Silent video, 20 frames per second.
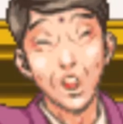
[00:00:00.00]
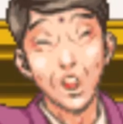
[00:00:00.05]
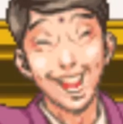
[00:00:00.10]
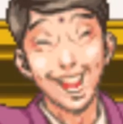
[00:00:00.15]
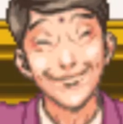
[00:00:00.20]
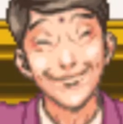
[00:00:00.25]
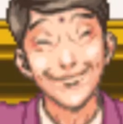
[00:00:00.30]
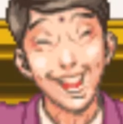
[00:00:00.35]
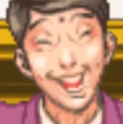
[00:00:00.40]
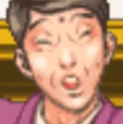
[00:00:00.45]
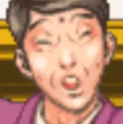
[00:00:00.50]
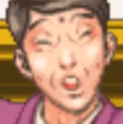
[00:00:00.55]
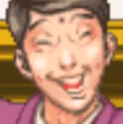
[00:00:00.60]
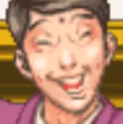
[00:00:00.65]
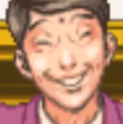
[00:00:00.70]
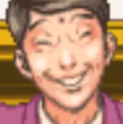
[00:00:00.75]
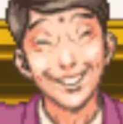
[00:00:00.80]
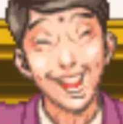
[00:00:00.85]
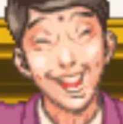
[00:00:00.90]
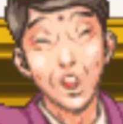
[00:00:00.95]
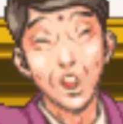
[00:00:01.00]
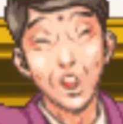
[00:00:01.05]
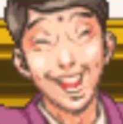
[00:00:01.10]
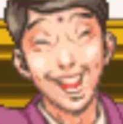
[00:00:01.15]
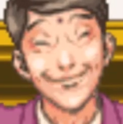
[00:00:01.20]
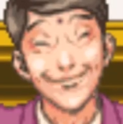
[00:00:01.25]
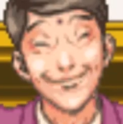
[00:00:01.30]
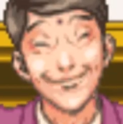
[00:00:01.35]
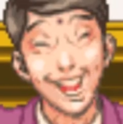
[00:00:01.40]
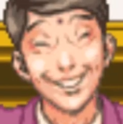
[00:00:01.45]
We just have to get right to it
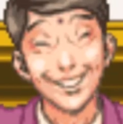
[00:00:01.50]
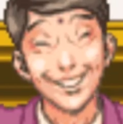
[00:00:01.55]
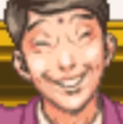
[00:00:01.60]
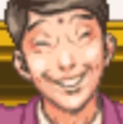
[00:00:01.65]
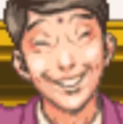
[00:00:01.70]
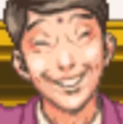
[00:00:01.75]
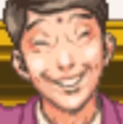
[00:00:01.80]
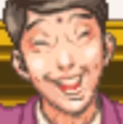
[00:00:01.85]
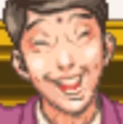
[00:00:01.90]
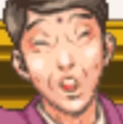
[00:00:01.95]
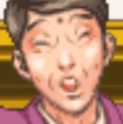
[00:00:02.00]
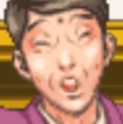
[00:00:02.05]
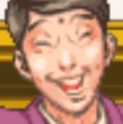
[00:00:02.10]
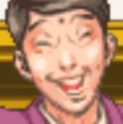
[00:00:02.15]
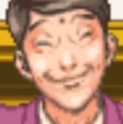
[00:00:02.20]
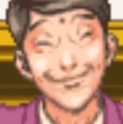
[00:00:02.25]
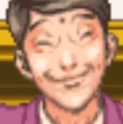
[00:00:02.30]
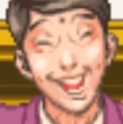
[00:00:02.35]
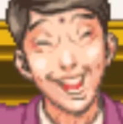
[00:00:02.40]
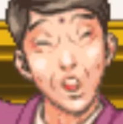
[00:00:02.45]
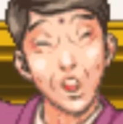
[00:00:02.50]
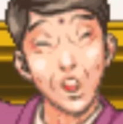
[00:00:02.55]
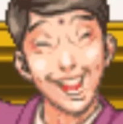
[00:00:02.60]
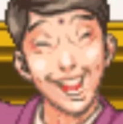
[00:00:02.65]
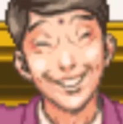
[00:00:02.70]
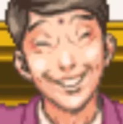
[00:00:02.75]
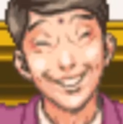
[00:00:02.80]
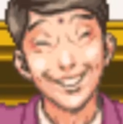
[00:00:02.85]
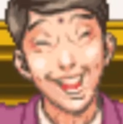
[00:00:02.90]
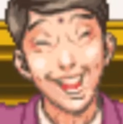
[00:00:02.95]
and present the correct
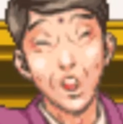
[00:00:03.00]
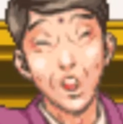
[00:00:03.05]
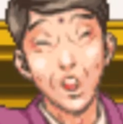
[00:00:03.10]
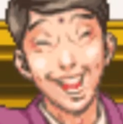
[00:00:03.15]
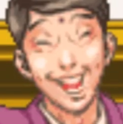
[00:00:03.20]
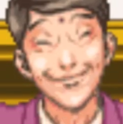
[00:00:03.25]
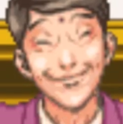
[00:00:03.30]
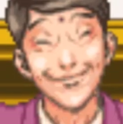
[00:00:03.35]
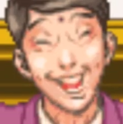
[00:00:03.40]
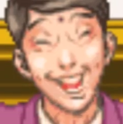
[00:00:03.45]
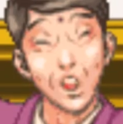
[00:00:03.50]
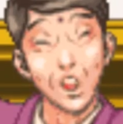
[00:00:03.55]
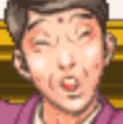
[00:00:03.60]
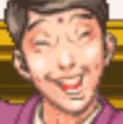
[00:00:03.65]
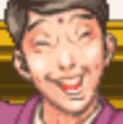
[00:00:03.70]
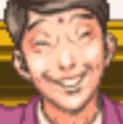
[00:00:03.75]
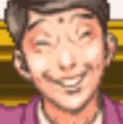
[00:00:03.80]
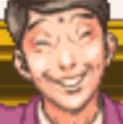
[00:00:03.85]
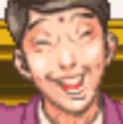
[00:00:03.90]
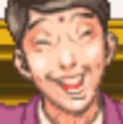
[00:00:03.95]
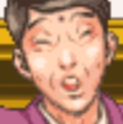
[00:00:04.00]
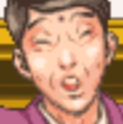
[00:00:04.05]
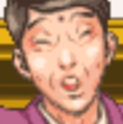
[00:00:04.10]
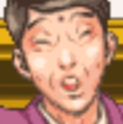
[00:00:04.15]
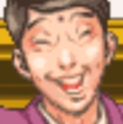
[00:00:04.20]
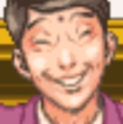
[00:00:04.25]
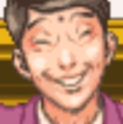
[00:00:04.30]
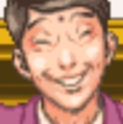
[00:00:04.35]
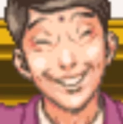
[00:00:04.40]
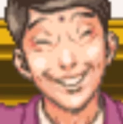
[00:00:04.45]
evidence. If we don't present the
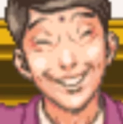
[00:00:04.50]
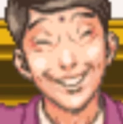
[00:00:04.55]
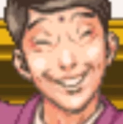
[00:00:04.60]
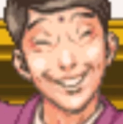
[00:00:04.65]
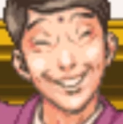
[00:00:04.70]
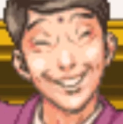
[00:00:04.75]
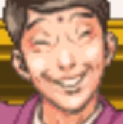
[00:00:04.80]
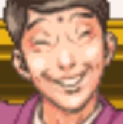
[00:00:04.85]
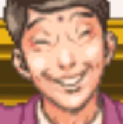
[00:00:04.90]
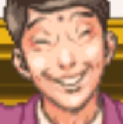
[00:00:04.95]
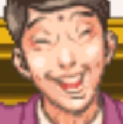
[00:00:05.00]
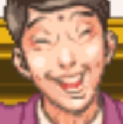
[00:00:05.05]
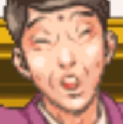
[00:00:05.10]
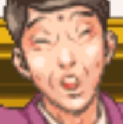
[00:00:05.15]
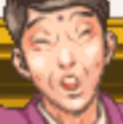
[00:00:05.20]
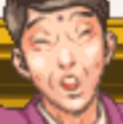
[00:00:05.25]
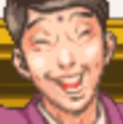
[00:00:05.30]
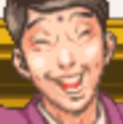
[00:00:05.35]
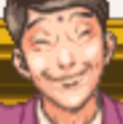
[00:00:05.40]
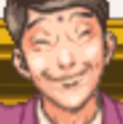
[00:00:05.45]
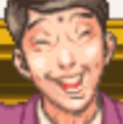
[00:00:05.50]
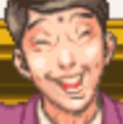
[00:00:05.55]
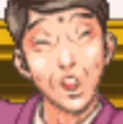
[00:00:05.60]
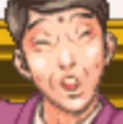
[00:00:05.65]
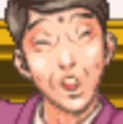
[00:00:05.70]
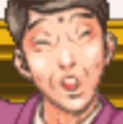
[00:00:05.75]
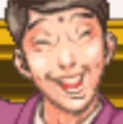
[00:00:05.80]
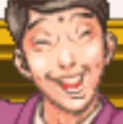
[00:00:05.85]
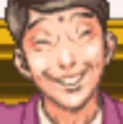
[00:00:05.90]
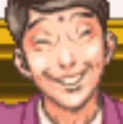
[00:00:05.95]
correct evidence, we present things wrong. You see those
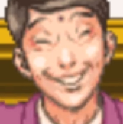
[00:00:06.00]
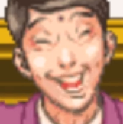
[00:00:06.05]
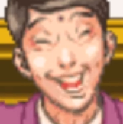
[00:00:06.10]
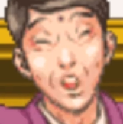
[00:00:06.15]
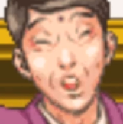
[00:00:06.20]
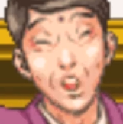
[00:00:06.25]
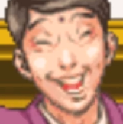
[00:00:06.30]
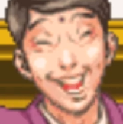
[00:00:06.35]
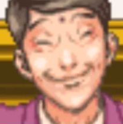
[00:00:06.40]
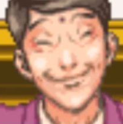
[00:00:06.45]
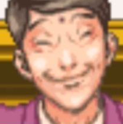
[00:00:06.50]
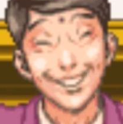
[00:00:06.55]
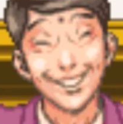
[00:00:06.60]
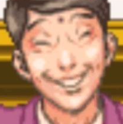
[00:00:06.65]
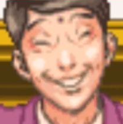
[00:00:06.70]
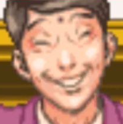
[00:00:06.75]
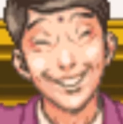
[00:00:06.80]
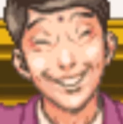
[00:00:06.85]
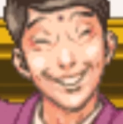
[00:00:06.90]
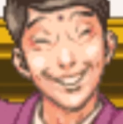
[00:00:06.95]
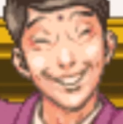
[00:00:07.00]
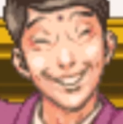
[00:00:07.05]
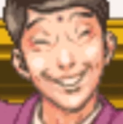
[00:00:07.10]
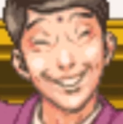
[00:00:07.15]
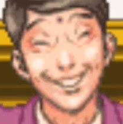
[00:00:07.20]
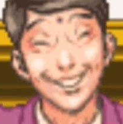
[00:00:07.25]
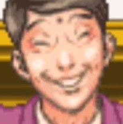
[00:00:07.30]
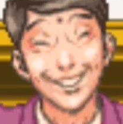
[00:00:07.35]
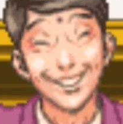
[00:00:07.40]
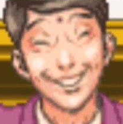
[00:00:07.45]
5 exclamation points to the top right?
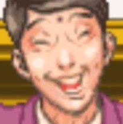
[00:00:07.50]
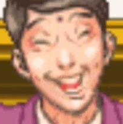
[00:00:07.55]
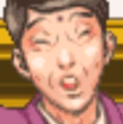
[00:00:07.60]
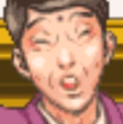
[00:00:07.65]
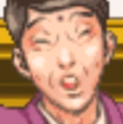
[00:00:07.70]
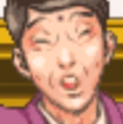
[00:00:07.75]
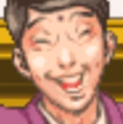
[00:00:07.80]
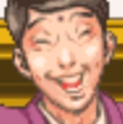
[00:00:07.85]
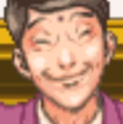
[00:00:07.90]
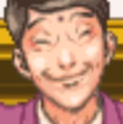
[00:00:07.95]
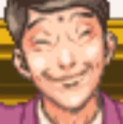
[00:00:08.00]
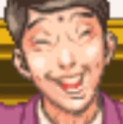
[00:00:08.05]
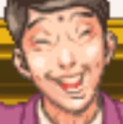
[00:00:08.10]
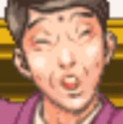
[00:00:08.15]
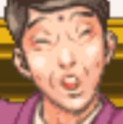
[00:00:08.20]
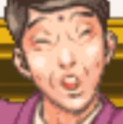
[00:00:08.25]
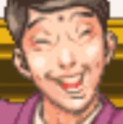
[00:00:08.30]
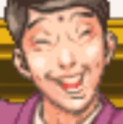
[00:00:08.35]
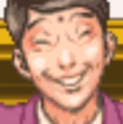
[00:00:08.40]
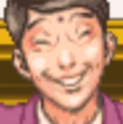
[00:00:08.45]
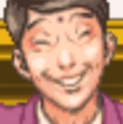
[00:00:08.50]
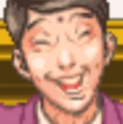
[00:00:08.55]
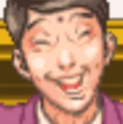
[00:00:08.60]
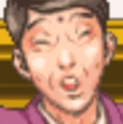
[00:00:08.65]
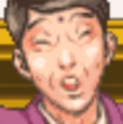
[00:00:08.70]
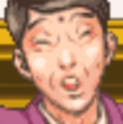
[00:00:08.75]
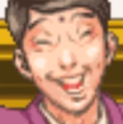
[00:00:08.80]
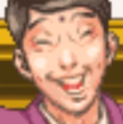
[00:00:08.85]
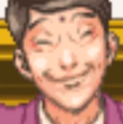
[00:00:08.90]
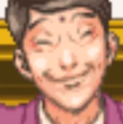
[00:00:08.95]
We're going to lose one of those.
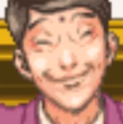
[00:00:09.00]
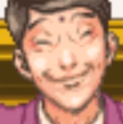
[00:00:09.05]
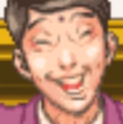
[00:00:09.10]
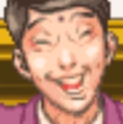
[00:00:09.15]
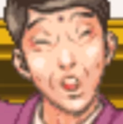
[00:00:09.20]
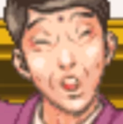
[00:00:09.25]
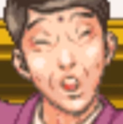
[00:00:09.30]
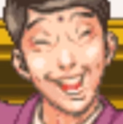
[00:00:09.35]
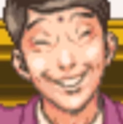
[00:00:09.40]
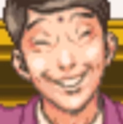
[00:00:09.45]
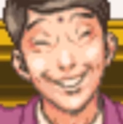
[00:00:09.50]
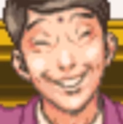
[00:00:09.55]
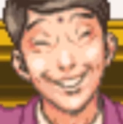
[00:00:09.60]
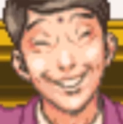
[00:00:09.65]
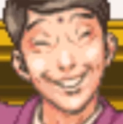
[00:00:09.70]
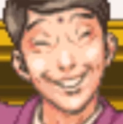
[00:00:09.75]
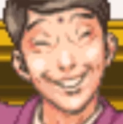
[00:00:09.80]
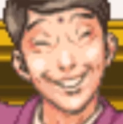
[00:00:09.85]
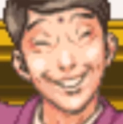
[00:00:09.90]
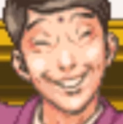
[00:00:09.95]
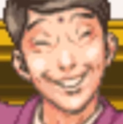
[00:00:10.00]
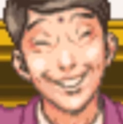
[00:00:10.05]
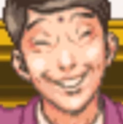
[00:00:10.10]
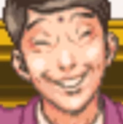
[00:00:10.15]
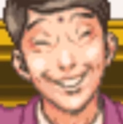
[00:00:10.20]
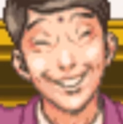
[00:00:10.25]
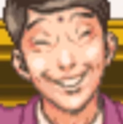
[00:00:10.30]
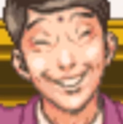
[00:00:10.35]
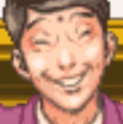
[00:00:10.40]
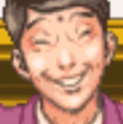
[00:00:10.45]
Lose all of them,
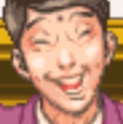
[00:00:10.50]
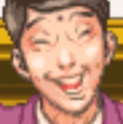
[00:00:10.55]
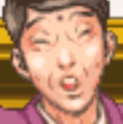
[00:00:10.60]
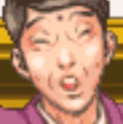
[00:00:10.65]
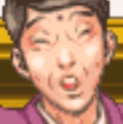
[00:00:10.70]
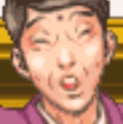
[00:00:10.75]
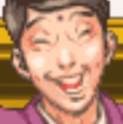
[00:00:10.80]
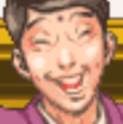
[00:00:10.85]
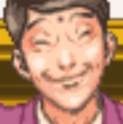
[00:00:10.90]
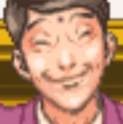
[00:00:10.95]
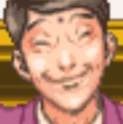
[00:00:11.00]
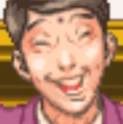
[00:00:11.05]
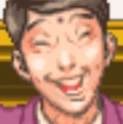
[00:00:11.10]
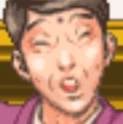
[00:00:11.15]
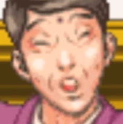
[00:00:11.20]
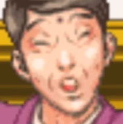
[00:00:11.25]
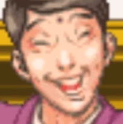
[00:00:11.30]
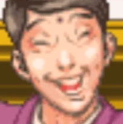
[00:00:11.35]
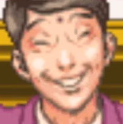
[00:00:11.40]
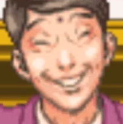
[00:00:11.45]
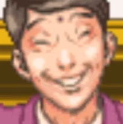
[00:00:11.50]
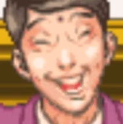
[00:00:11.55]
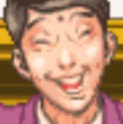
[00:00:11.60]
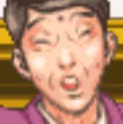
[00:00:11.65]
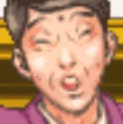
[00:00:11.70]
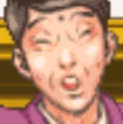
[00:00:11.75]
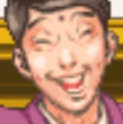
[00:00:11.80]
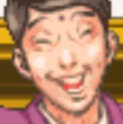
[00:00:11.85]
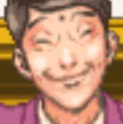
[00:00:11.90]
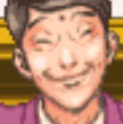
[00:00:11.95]
and you get a guilty
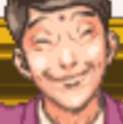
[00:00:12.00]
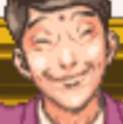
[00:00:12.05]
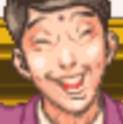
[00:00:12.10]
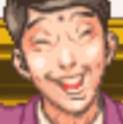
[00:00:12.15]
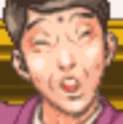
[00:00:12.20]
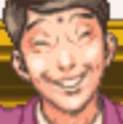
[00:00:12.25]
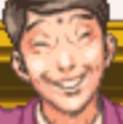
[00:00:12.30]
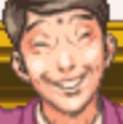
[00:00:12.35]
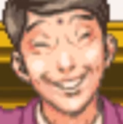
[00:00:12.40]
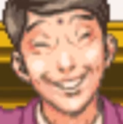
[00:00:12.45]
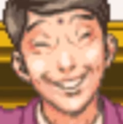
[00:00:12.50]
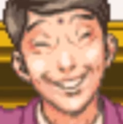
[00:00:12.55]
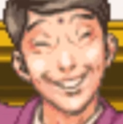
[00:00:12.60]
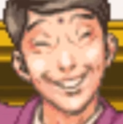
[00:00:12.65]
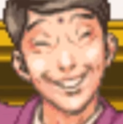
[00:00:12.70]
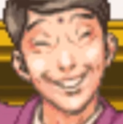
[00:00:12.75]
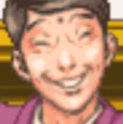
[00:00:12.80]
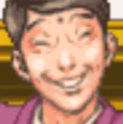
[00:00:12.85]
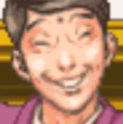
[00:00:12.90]
verdict, you lose.